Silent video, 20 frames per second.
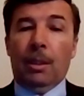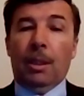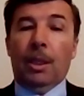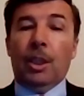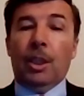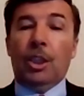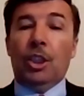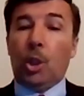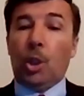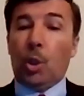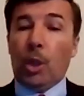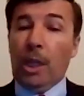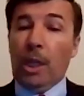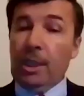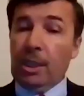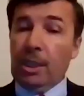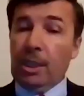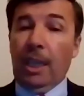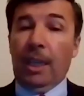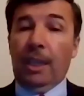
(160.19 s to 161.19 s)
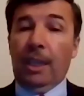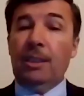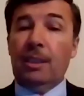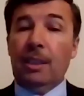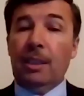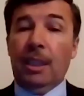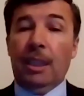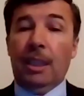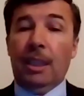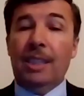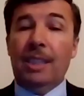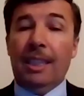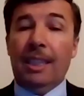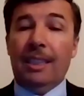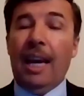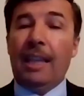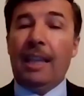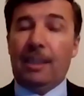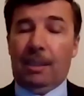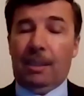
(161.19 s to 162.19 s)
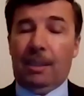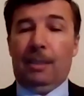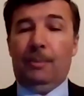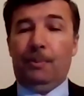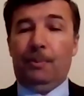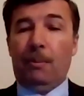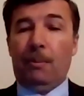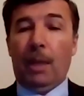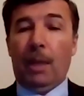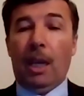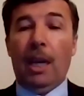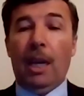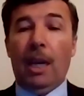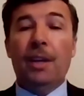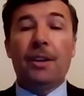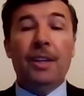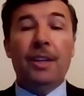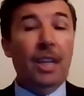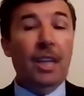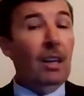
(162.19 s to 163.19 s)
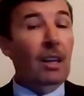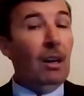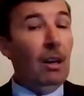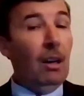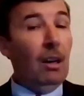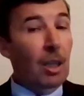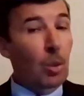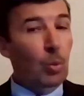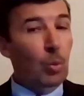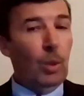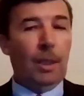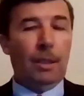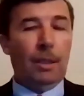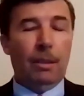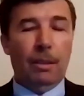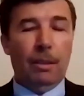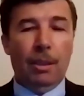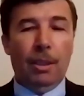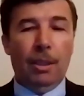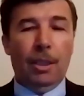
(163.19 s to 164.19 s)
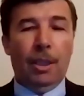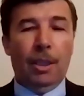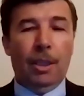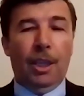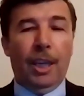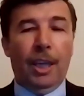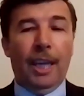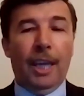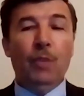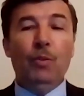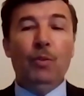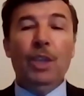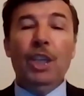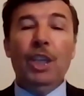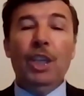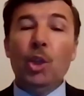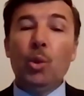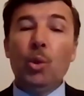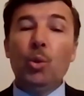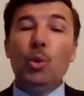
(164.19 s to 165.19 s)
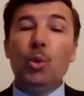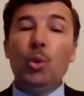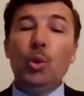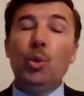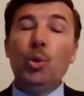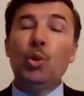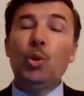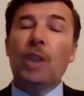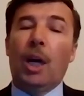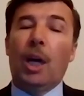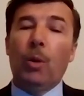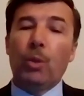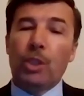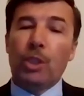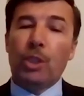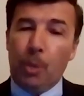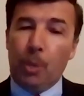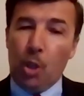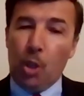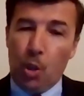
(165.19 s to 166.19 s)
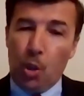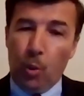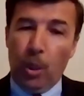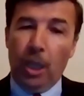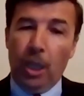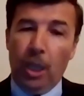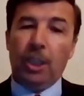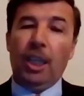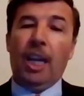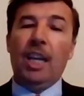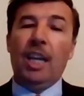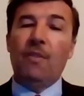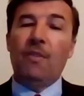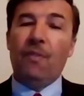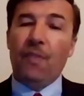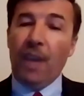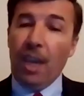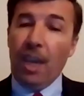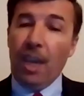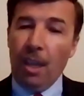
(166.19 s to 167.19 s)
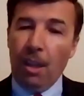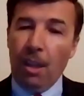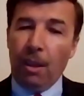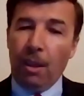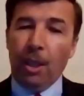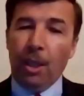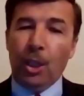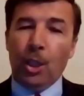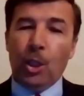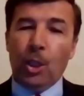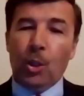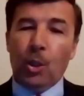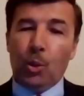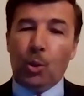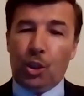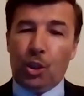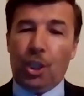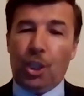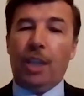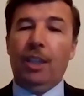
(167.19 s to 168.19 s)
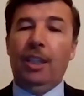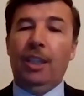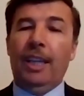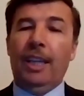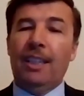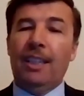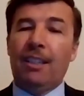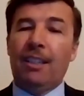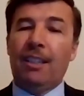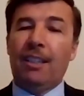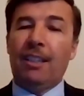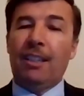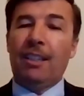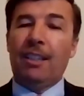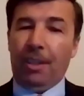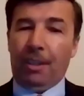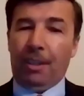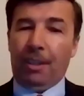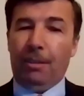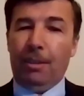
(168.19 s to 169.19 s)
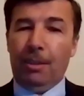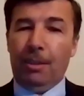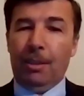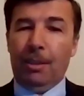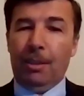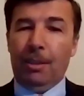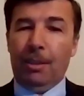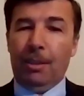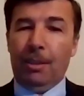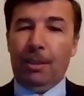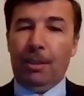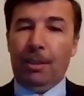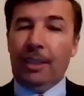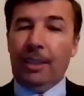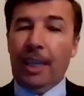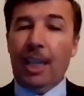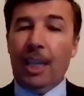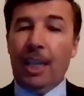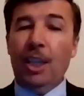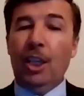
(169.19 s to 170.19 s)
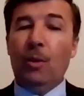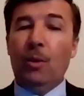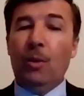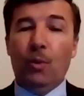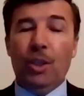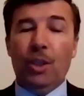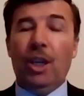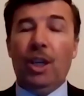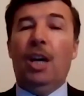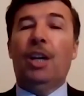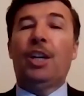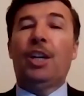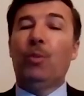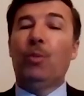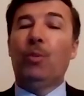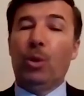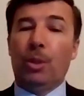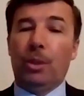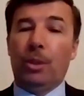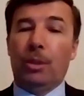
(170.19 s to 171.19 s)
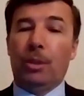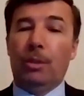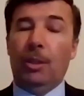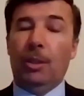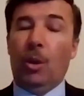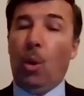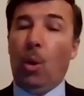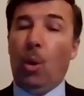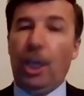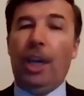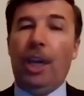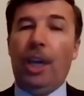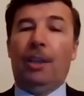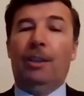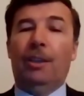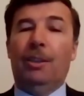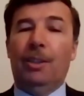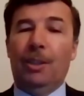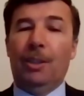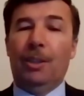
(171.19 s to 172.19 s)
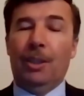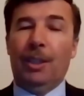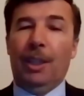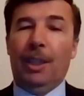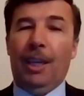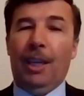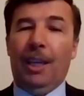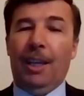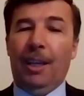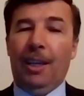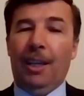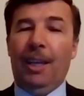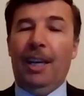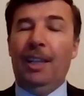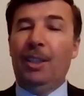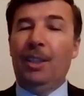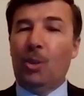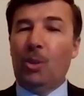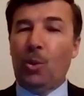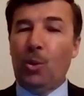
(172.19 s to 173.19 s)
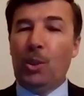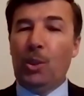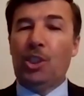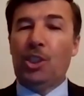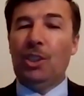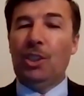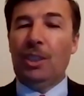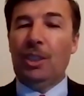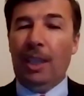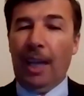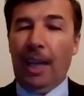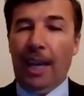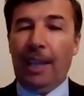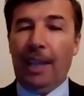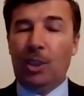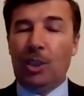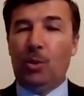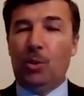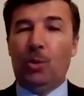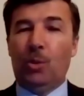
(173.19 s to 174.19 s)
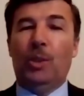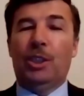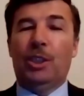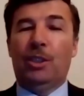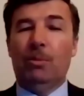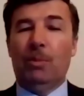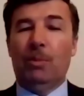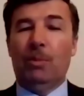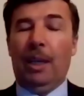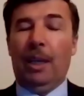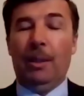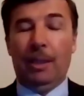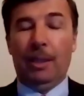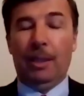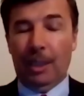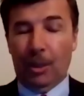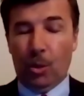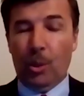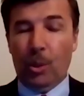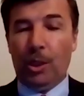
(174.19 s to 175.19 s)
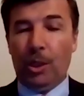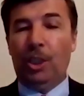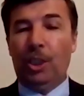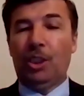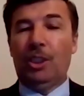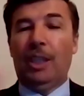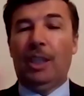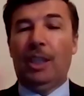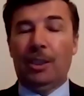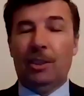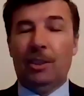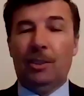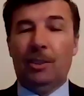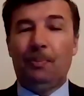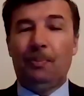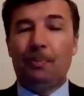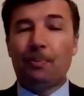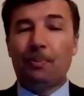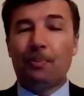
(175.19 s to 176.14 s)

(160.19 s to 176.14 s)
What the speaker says: The Quran says it is a test, a really hard one, and we need to use our spirituality and faith to struggle and conquer it. Then we are rewarded. Okay. And question ends, question and the quotation ends.